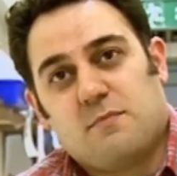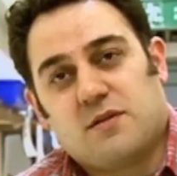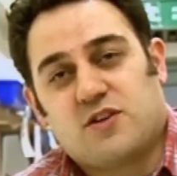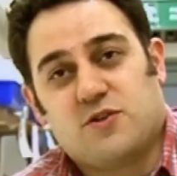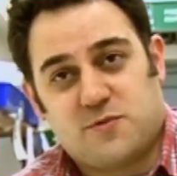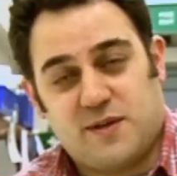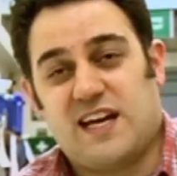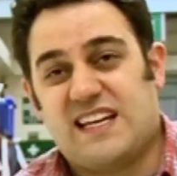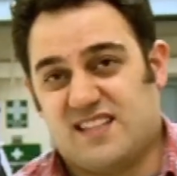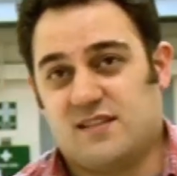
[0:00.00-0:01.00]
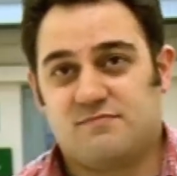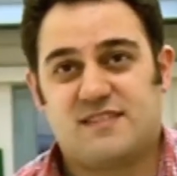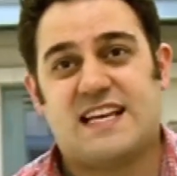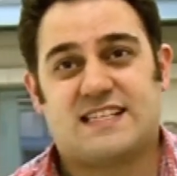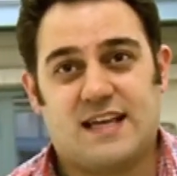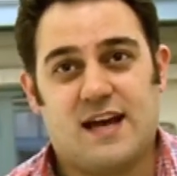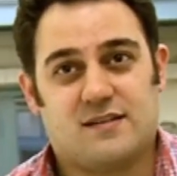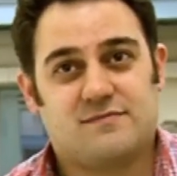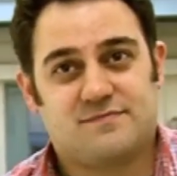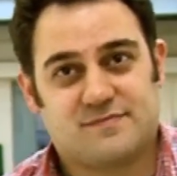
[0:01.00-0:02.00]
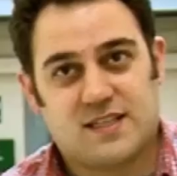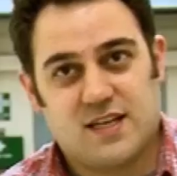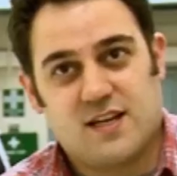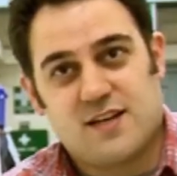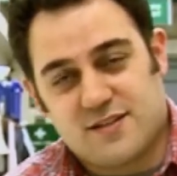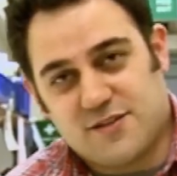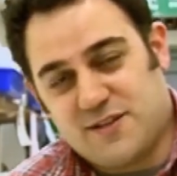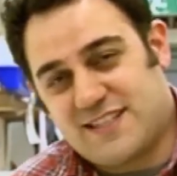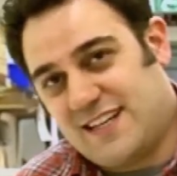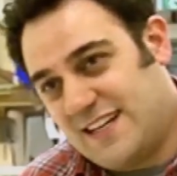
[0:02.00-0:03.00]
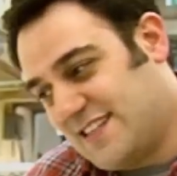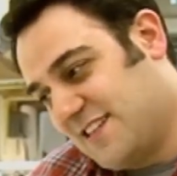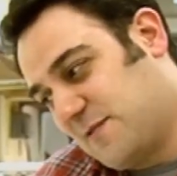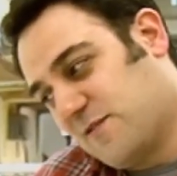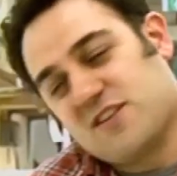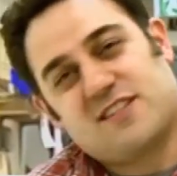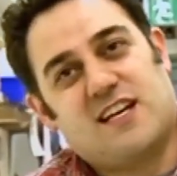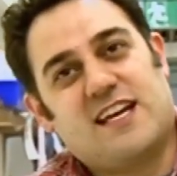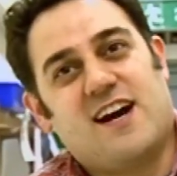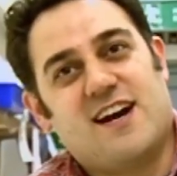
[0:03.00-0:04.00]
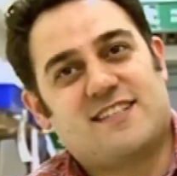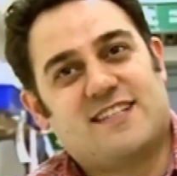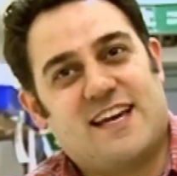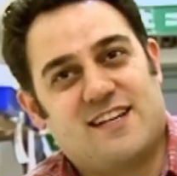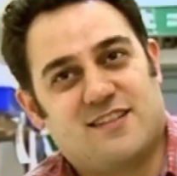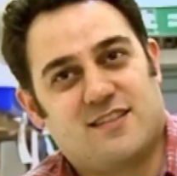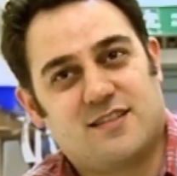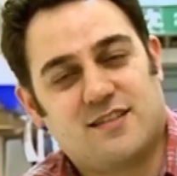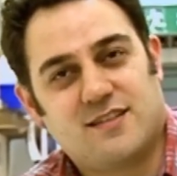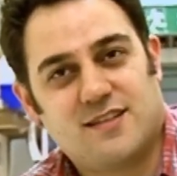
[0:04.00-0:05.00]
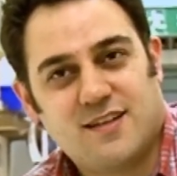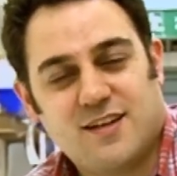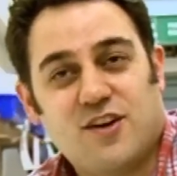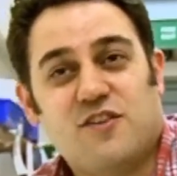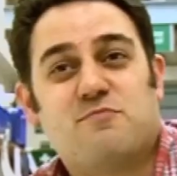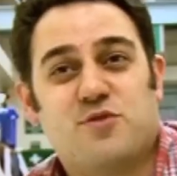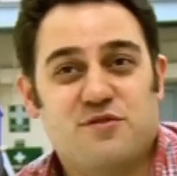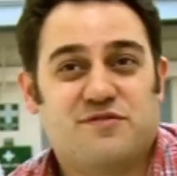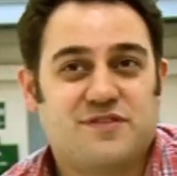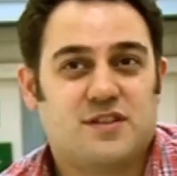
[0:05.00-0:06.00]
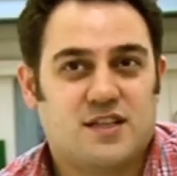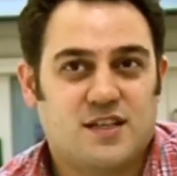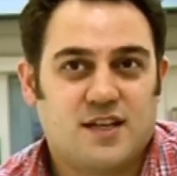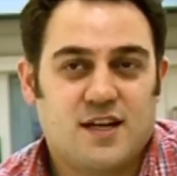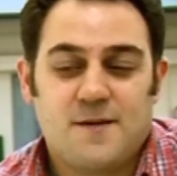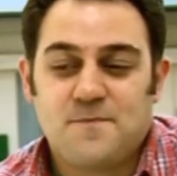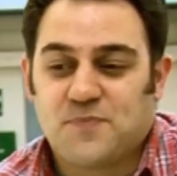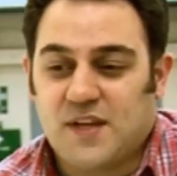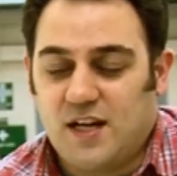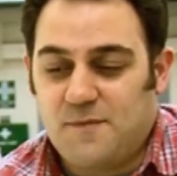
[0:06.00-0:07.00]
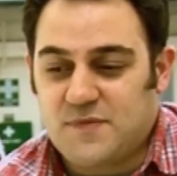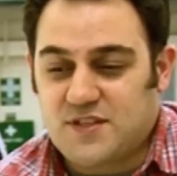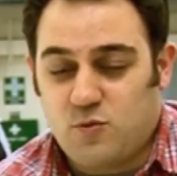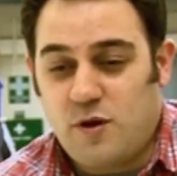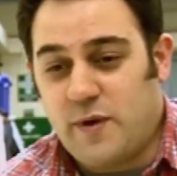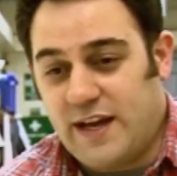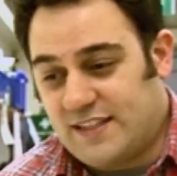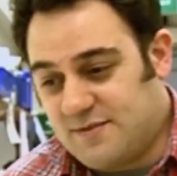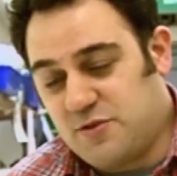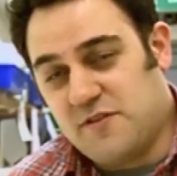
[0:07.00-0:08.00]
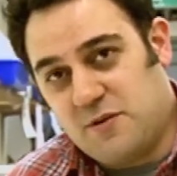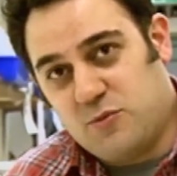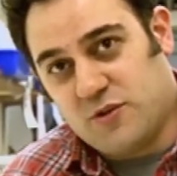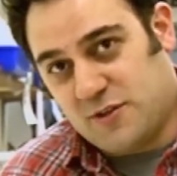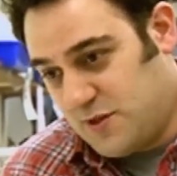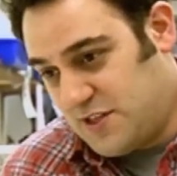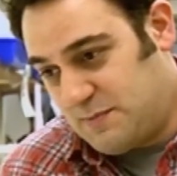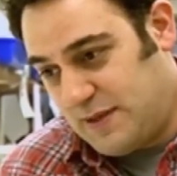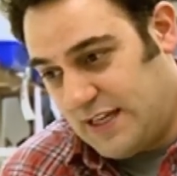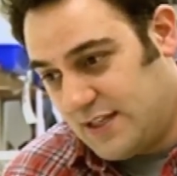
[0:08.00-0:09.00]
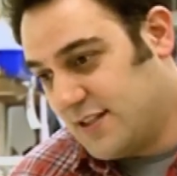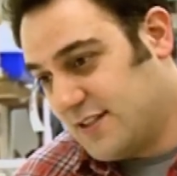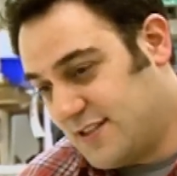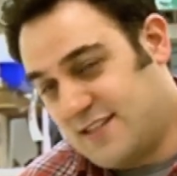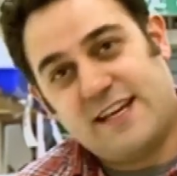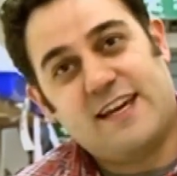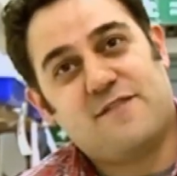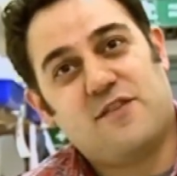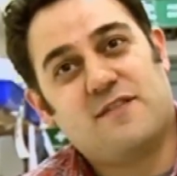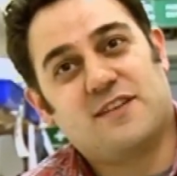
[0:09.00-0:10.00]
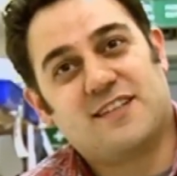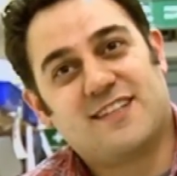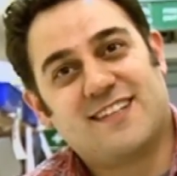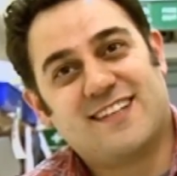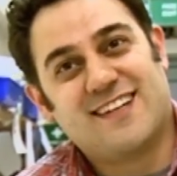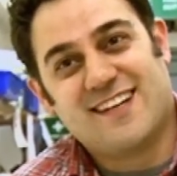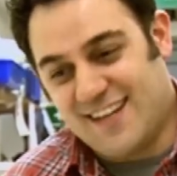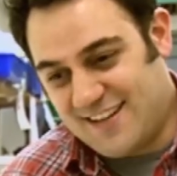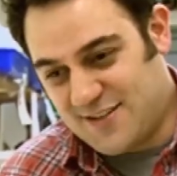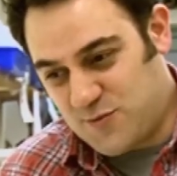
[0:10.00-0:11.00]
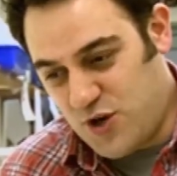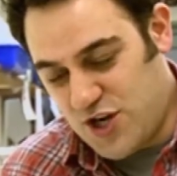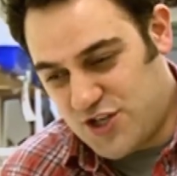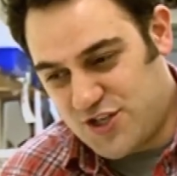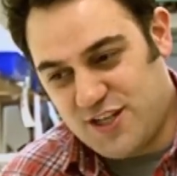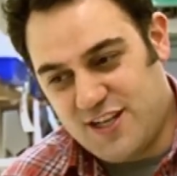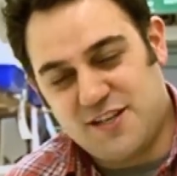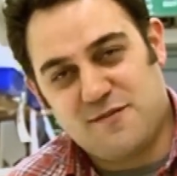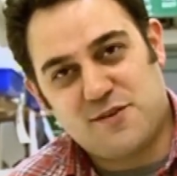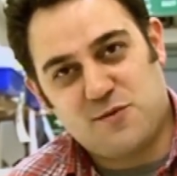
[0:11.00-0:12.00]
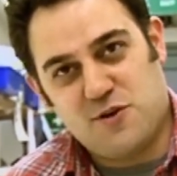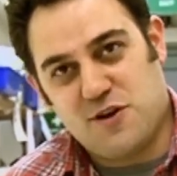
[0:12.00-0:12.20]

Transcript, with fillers: But of course, we'd like to test that. So as scientists, we've got slightly higher standards of proof. So one way to prove they're immortal would just be to stay here forever and just watch an individual